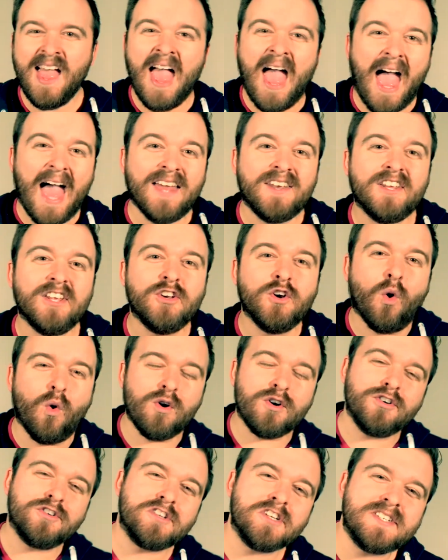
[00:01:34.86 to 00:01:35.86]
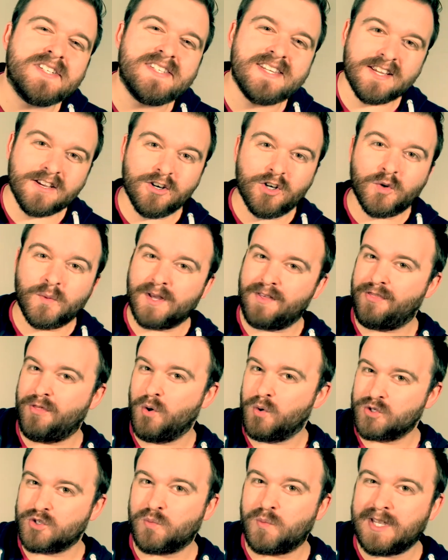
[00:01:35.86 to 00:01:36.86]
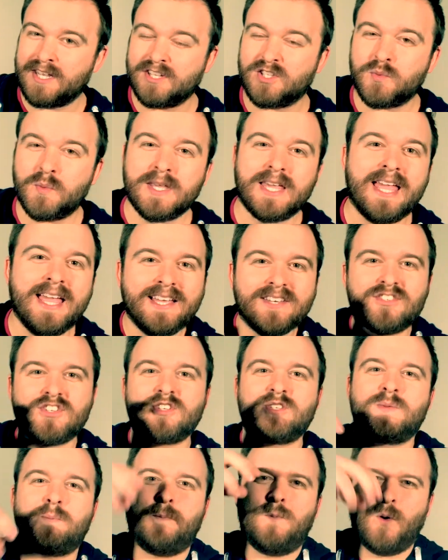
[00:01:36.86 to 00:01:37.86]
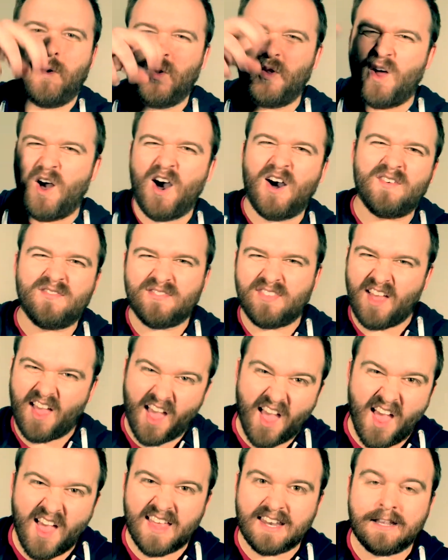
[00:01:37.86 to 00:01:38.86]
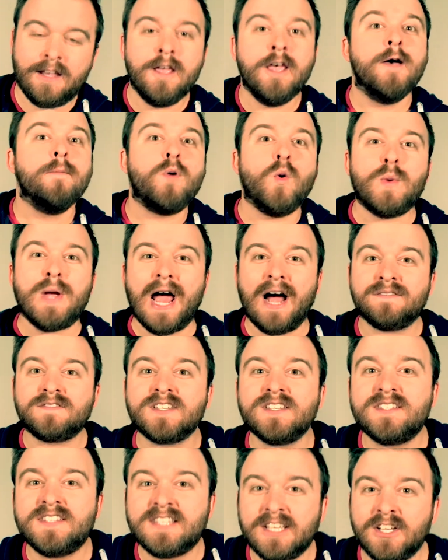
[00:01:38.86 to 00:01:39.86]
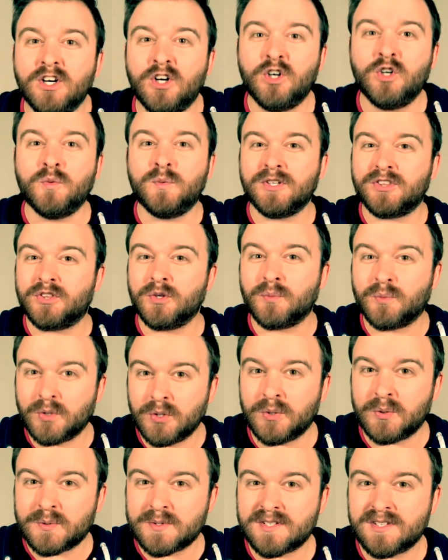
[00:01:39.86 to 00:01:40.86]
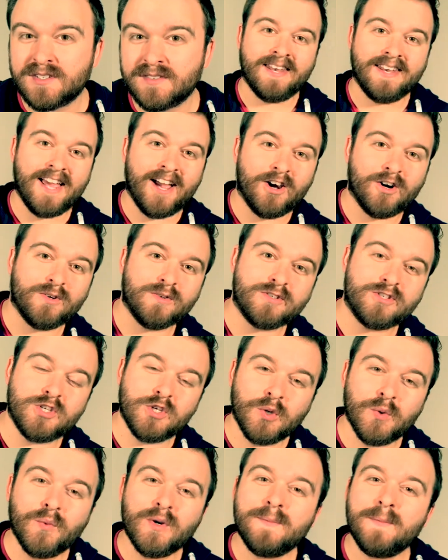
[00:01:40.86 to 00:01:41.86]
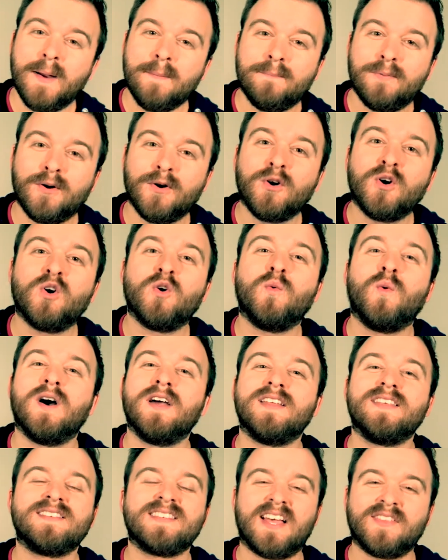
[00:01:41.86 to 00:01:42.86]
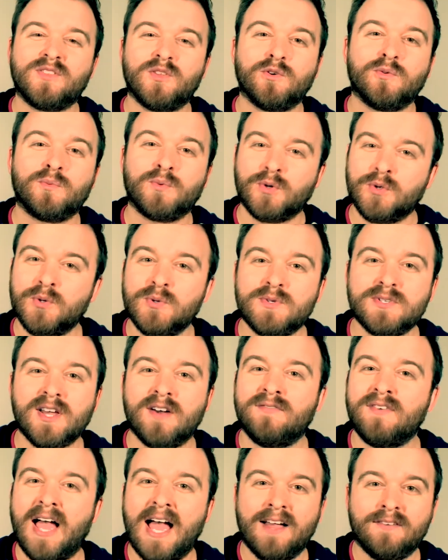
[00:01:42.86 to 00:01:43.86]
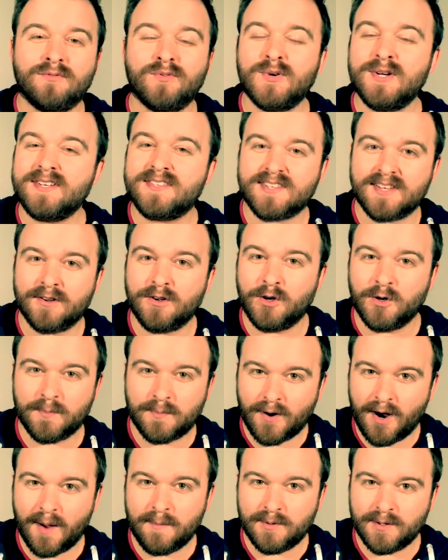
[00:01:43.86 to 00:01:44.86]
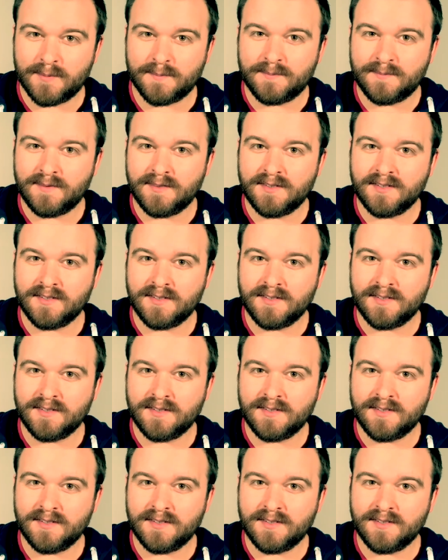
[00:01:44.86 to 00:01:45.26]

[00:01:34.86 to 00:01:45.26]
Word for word: And in order to deal with those weeds, we can't just pull off the head, but we have to deal with the root. Now, do you remember what is at the root of every single problem?